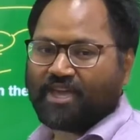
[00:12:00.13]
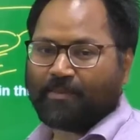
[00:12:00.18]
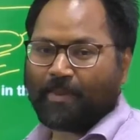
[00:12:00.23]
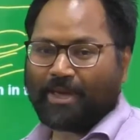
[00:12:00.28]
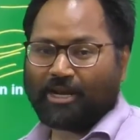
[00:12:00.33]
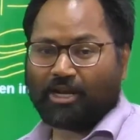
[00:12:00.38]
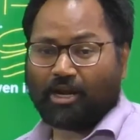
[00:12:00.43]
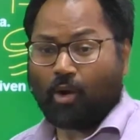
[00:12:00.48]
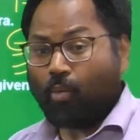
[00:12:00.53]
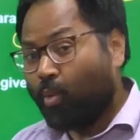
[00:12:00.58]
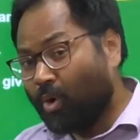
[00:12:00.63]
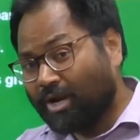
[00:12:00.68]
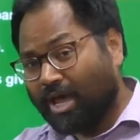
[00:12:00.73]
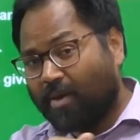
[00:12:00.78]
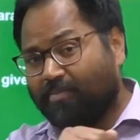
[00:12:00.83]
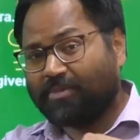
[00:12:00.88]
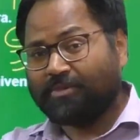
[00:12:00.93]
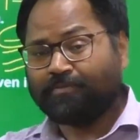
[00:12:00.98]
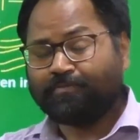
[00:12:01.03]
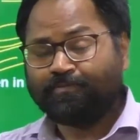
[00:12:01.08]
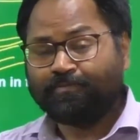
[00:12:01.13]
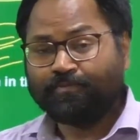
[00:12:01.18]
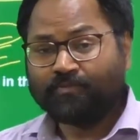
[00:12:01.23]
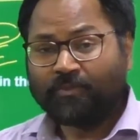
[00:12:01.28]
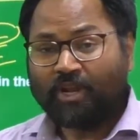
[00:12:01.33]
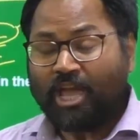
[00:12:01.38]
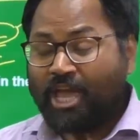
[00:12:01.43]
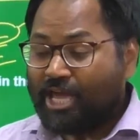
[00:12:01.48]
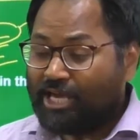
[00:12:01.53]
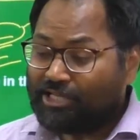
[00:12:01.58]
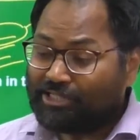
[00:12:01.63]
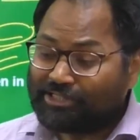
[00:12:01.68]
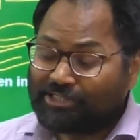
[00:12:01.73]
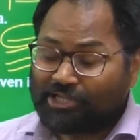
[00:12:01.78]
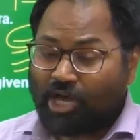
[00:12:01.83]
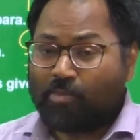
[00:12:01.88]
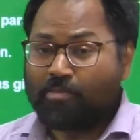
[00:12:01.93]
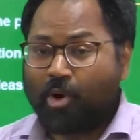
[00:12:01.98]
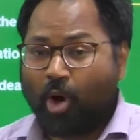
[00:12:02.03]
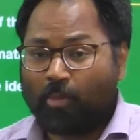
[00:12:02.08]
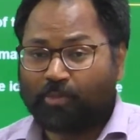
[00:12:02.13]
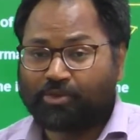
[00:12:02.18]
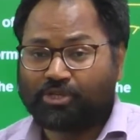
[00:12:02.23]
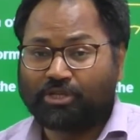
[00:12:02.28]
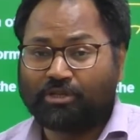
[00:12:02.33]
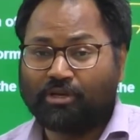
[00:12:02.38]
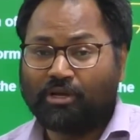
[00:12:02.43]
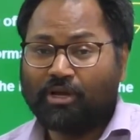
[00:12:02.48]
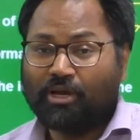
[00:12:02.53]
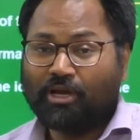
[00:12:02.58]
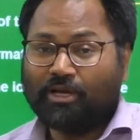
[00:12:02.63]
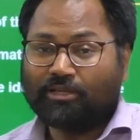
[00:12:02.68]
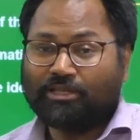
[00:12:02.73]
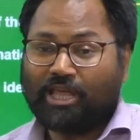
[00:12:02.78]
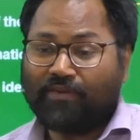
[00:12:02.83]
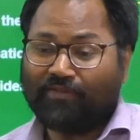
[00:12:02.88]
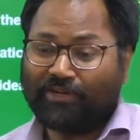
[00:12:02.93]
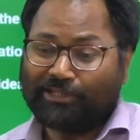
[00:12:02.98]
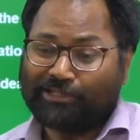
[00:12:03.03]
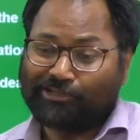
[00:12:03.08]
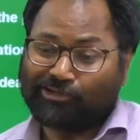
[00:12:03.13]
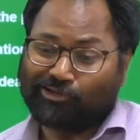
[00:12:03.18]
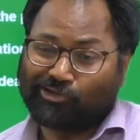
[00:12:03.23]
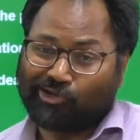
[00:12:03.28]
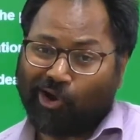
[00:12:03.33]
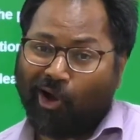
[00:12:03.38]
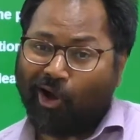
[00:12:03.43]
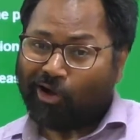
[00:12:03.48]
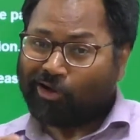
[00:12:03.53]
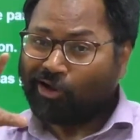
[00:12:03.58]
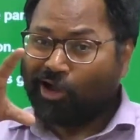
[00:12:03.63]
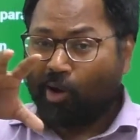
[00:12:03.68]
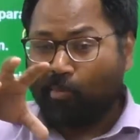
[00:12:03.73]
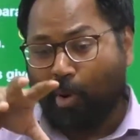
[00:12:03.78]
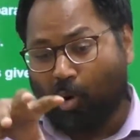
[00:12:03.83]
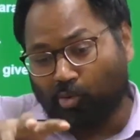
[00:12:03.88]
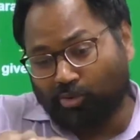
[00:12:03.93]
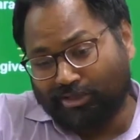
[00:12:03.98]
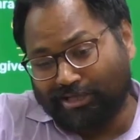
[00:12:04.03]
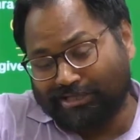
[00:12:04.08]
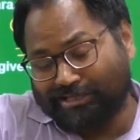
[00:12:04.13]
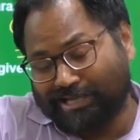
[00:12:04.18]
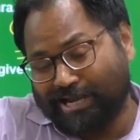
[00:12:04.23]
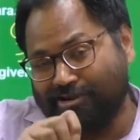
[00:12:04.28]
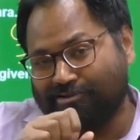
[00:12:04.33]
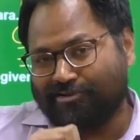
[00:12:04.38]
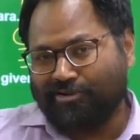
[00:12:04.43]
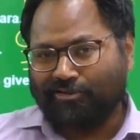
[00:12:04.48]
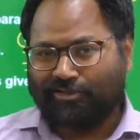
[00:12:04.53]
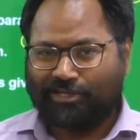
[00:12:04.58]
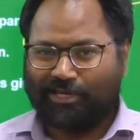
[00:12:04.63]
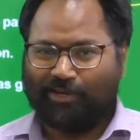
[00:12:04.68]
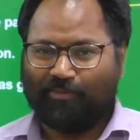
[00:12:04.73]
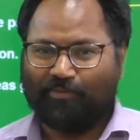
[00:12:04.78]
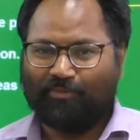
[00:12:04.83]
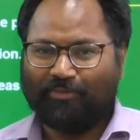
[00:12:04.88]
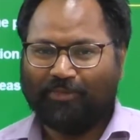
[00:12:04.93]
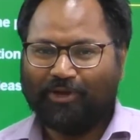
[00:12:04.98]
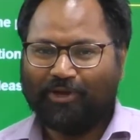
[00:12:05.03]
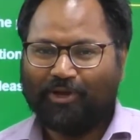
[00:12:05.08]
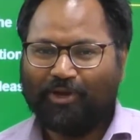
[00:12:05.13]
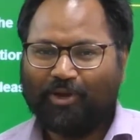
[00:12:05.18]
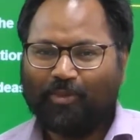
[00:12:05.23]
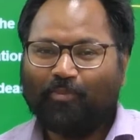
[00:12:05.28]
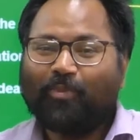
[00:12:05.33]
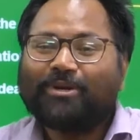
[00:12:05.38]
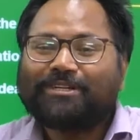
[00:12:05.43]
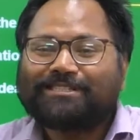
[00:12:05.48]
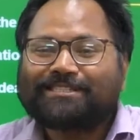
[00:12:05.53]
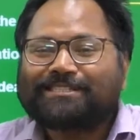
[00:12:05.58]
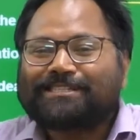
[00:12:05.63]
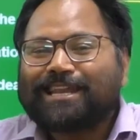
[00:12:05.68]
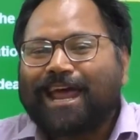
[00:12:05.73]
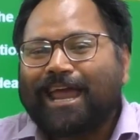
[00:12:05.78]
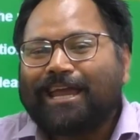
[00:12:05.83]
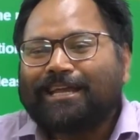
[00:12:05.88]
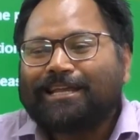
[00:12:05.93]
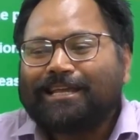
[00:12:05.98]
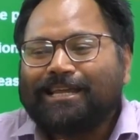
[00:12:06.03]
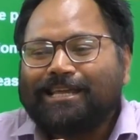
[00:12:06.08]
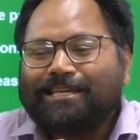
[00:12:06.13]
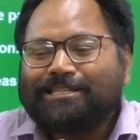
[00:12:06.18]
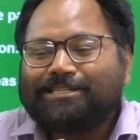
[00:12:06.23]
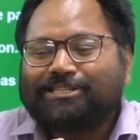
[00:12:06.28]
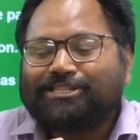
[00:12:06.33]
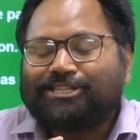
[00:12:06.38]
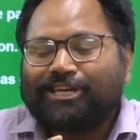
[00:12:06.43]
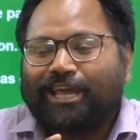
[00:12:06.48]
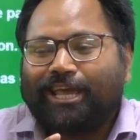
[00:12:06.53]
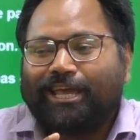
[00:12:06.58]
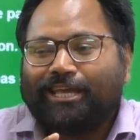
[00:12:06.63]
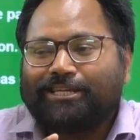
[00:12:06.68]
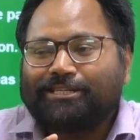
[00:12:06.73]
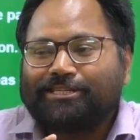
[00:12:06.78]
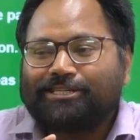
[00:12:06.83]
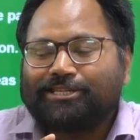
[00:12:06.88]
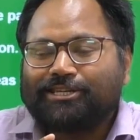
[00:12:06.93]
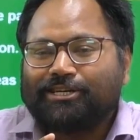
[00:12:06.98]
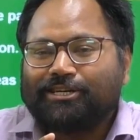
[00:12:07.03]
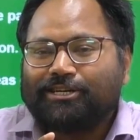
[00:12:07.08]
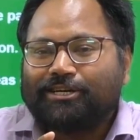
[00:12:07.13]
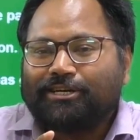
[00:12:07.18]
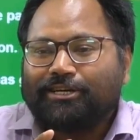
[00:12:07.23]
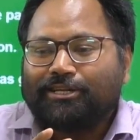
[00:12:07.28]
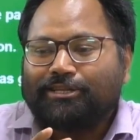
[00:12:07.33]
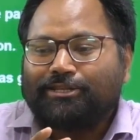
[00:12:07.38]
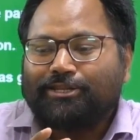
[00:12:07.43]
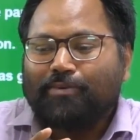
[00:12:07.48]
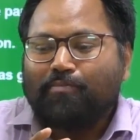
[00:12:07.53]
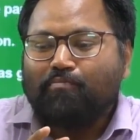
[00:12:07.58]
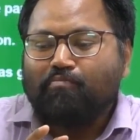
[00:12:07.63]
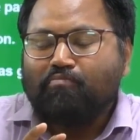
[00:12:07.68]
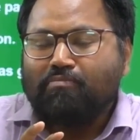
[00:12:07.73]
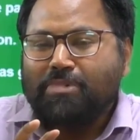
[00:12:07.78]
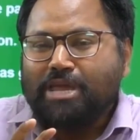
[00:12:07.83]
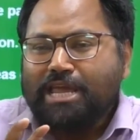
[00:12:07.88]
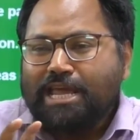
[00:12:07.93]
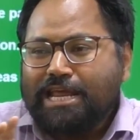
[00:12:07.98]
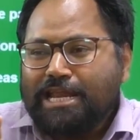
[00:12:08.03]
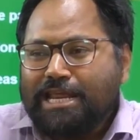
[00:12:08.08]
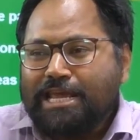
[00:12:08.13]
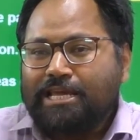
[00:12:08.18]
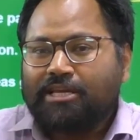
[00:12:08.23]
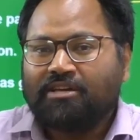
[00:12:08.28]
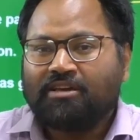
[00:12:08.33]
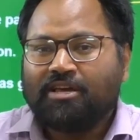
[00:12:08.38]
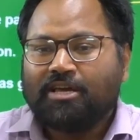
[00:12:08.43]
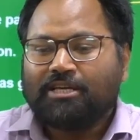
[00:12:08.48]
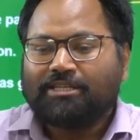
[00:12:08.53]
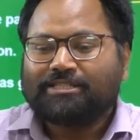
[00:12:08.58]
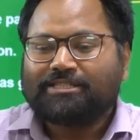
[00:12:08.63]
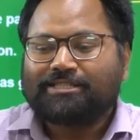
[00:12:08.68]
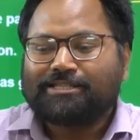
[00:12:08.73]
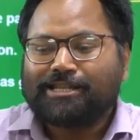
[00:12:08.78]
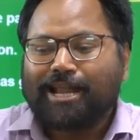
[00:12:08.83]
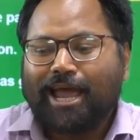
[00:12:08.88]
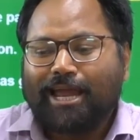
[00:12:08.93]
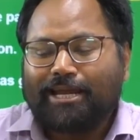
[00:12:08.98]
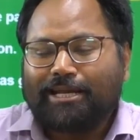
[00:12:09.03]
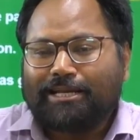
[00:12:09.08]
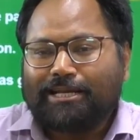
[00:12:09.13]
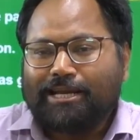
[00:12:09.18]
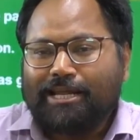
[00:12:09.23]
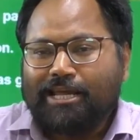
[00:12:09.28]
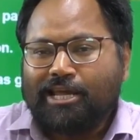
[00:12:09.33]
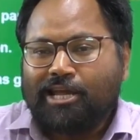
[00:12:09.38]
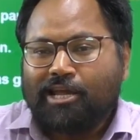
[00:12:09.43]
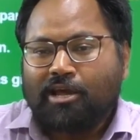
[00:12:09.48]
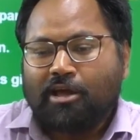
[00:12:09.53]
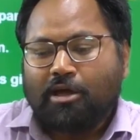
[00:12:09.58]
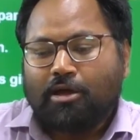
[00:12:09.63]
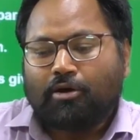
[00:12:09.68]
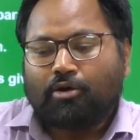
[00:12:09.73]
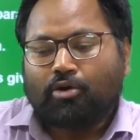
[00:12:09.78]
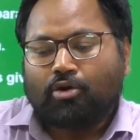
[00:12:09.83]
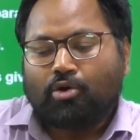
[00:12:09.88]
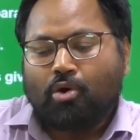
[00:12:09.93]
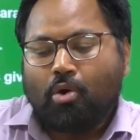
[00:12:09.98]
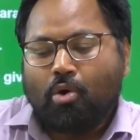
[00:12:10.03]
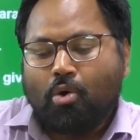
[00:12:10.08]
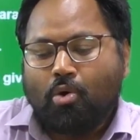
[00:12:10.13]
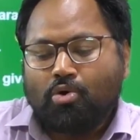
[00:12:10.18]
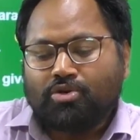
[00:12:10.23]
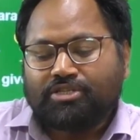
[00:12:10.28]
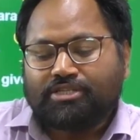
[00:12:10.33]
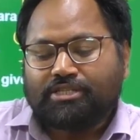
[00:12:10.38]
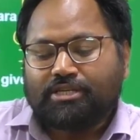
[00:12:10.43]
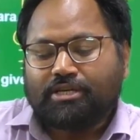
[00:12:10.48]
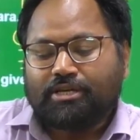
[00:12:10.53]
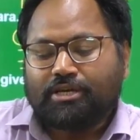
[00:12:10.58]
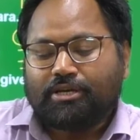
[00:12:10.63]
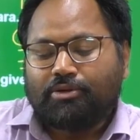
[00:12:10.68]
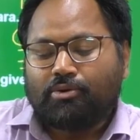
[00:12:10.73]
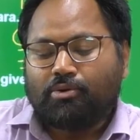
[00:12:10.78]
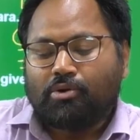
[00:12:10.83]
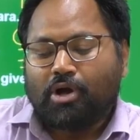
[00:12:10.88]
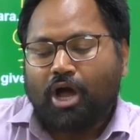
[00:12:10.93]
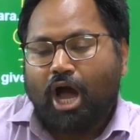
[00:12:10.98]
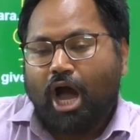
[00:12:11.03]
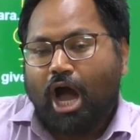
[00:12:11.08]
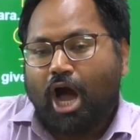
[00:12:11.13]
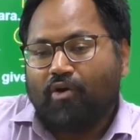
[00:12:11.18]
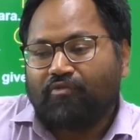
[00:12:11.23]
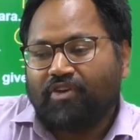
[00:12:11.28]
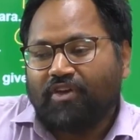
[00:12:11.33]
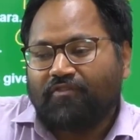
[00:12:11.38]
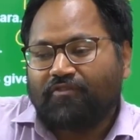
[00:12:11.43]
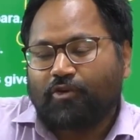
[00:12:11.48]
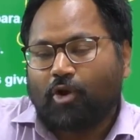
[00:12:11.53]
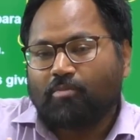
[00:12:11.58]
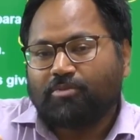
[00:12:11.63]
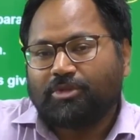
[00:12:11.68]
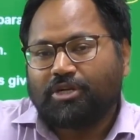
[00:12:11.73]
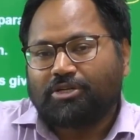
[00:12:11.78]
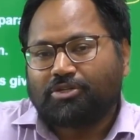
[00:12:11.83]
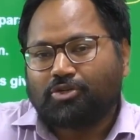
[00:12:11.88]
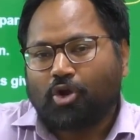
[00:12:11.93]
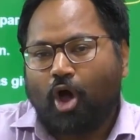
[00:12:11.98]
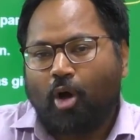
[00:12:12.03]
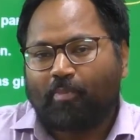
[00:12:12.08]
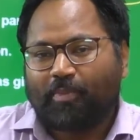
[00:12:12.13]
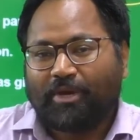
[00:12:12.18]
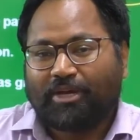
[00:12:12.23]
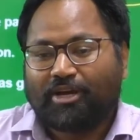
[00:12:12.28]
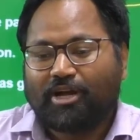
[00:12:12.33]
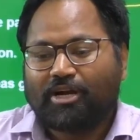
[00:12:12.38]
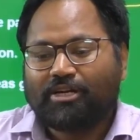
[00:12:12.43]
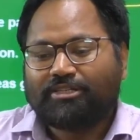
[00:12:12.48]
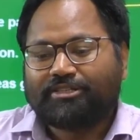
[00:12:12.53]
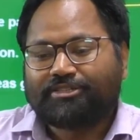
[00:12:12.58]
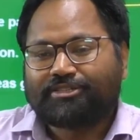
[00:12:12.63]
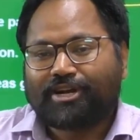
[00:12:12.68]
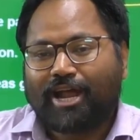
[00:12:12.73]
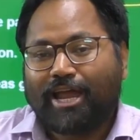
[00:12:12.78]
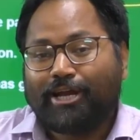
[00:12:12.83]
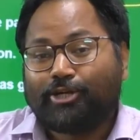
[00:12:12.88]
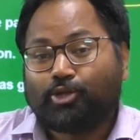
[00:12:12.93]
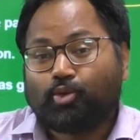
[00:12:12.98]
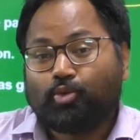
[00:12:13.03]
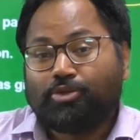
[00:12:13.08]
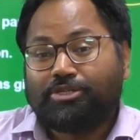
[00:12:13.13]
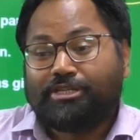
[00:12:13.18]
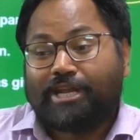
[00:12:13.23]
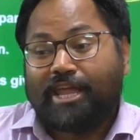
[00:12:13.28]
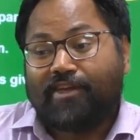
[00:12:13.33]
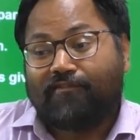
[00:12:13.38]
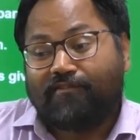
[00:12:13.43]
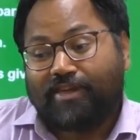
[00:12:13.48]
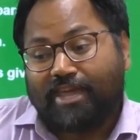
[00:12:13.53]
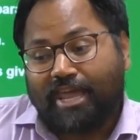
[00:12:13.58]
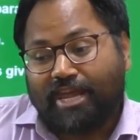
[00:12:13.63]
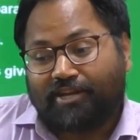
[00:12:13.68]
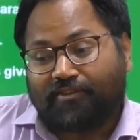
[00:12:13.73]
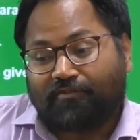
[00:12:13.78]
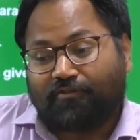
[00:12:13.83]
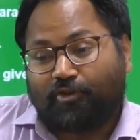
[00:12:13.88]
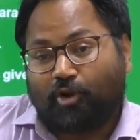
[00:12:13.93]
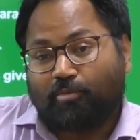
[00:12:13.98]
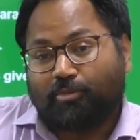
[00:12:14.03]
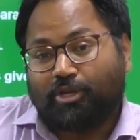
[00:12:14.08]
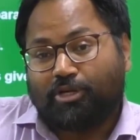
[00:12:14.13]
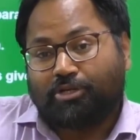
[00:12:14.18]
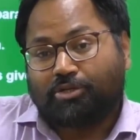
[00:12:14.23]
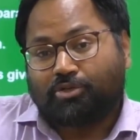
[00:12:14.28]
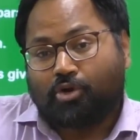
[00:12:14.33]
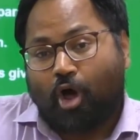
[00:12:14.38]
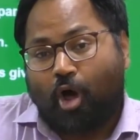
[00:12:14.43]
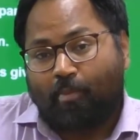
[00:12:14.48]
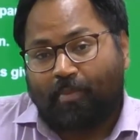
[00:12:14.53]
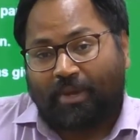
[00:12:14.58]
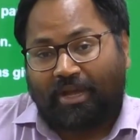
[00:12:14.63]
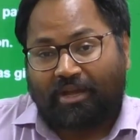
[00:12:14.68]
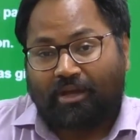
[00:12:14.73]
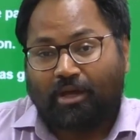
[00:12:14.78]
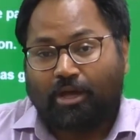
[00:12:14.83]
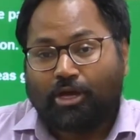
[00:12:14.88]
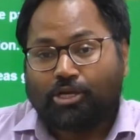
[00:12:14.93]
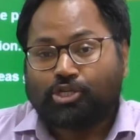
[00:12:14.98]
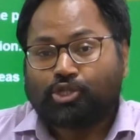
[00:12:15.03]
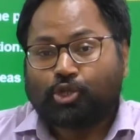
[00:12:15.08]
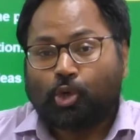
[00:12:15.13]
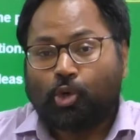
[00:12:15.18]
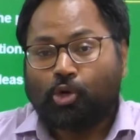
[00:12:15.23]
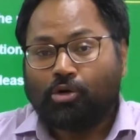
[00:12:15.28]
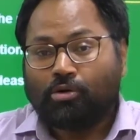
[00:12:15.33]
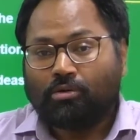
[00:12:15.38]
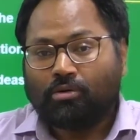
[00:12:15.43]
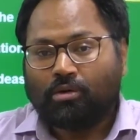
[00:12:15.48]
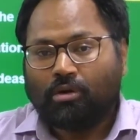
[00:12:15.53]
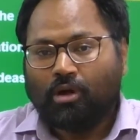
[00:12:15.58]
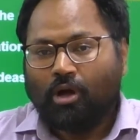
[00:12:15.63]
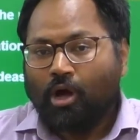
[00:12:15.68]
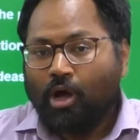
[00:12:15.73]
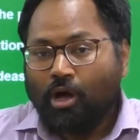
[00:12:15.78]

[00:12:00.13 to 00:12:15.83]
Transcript: the paragraph. What happened? In some option, they will talk about the central theme, but slightly change the meaning, slightly goes, away from the topic, try to deviate from the topic. So